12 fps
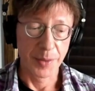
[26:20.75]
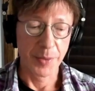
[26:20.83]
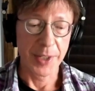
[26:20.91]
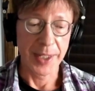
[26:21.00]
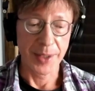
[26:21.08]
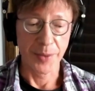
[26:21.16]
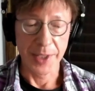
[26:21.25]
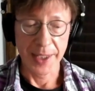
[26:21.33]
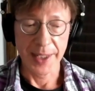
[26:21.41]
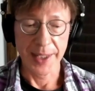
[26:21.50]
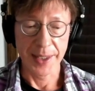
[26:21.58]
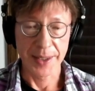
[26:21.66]
the bottom
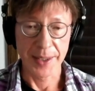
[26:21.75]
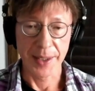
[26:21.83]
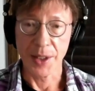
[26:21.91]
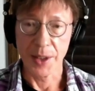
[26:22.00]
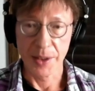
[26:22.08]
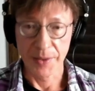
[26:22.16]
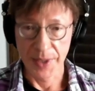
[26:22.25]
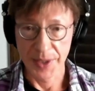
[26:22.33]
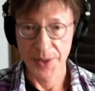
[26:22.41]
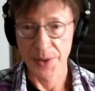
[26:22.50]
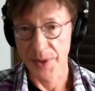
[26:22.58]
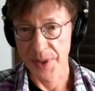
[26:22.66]
line it's like all of
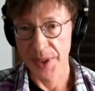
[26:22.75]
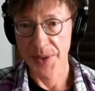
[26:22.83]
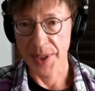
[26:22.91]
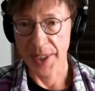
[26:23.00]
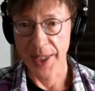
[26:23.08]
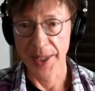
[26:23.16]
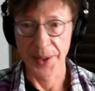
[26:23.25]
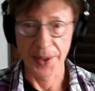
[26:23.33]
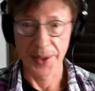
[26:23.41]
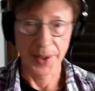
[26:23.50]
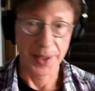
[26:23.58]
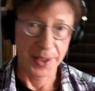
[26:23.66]
us are in this
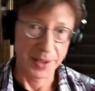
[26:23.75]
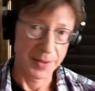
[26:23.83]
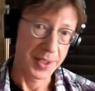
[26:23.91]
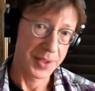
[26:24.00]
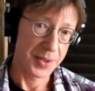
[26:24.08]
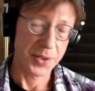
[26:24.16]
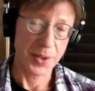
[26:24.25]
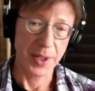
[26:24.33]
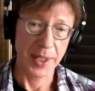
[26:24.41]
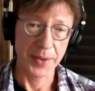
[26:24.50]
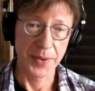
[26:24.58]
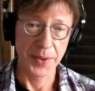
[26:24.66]
together all of us are
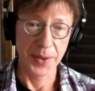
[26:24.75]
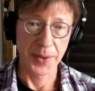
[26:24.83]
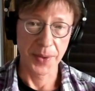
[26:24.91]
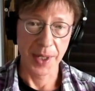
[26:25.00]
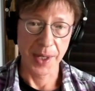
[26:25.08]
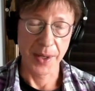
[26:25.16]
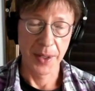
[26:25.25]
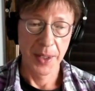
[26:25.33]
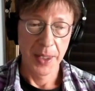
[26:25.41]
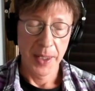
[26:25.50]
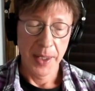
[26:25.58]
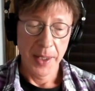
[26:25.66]
trying to uh,
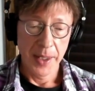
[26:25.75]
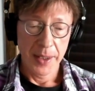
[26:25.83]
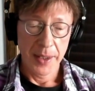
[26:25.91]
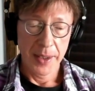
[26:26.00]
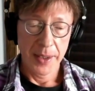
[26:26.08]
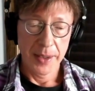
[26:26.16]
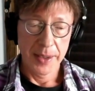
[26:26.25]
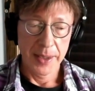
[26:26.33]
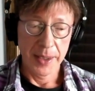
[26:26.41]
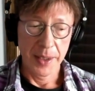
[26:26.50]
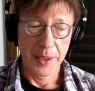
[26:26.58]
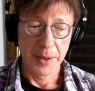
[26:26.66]

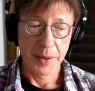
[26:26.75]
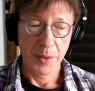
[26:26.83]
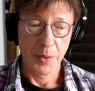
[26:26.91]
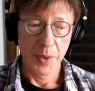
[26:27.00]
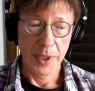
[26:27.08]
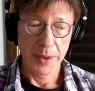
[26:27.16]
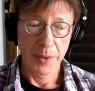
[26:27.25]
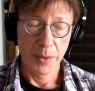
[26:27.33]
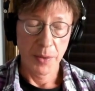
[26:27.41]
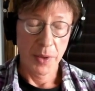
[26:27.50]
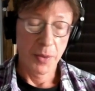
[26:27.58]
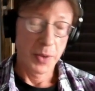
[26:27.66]
see where
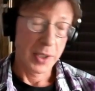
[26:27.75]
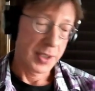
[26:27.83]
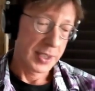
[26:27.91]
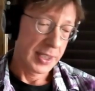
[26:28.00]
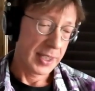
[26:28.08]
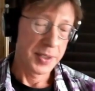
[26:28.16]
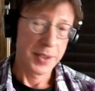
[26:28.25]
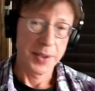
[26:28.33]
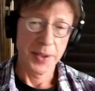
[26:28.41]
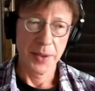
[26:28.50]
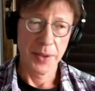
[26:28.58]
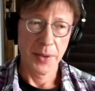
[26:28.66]
where it
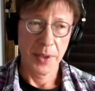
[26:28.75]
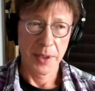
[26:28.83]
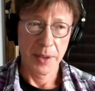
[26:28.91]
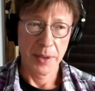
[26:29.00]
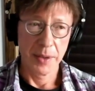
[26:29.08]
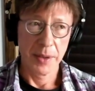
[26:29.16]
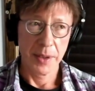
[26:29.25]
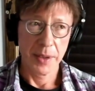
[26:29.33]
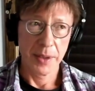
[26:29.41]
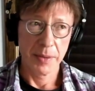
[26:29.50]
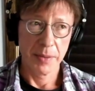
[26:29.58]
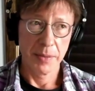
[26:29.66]
leads to and uh,